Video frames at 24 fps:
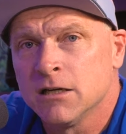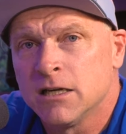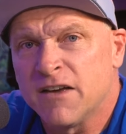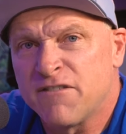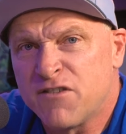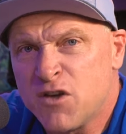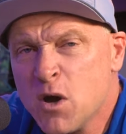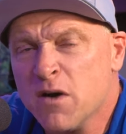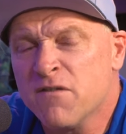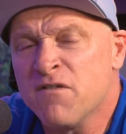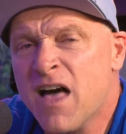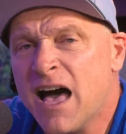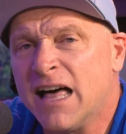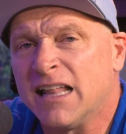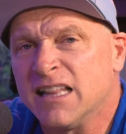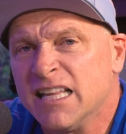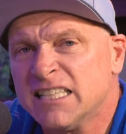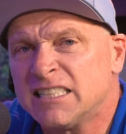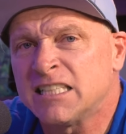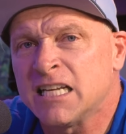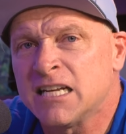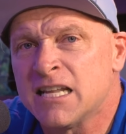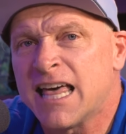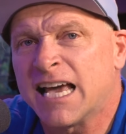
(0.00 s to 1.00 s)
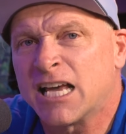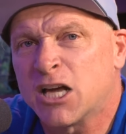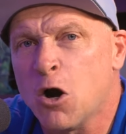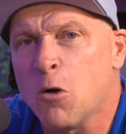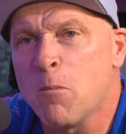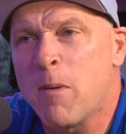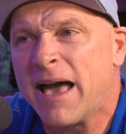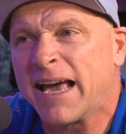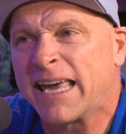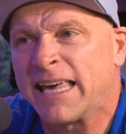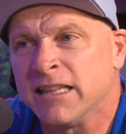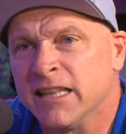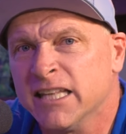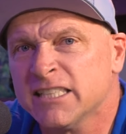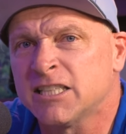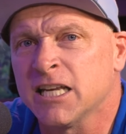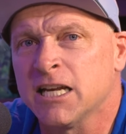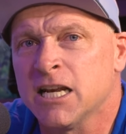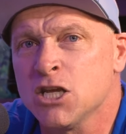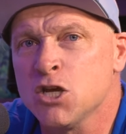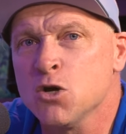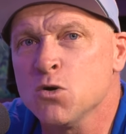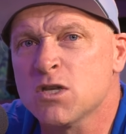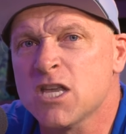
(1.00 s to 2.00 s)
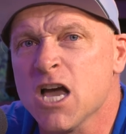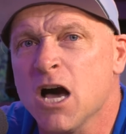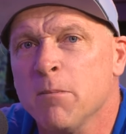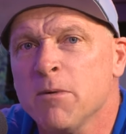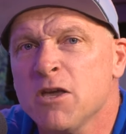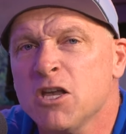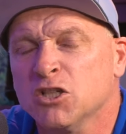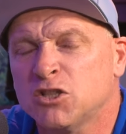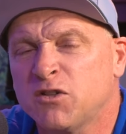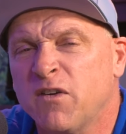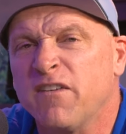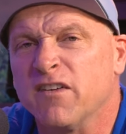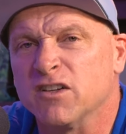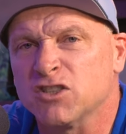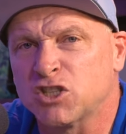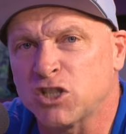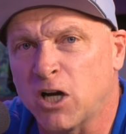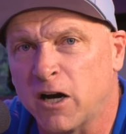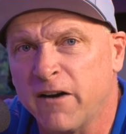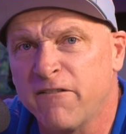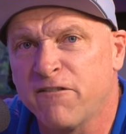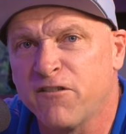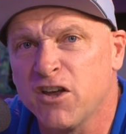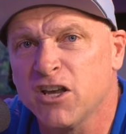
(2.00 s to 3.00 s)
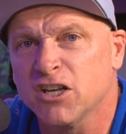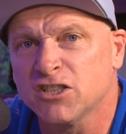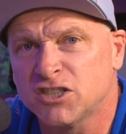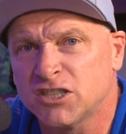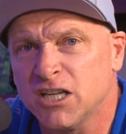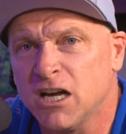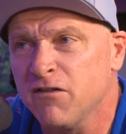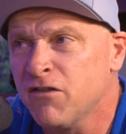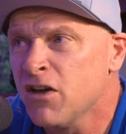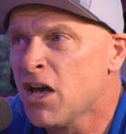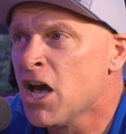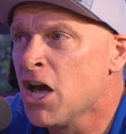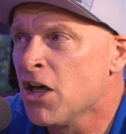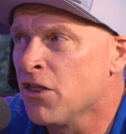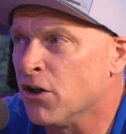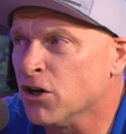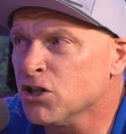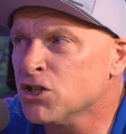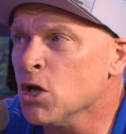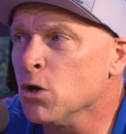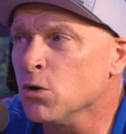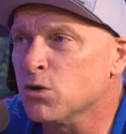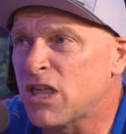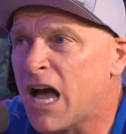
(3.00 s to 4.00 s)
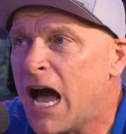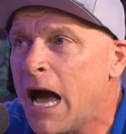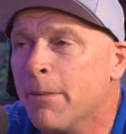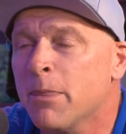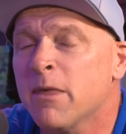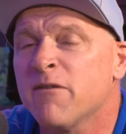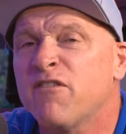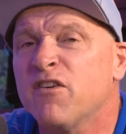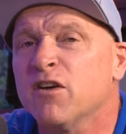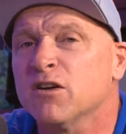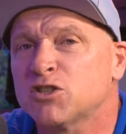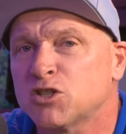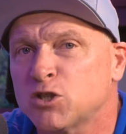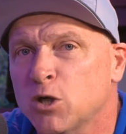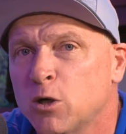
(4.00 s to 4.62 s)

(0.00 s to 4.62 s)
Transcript: If you have not listened to that, go back and listen and you tell me you feel sorry for yourself. There's no time to feel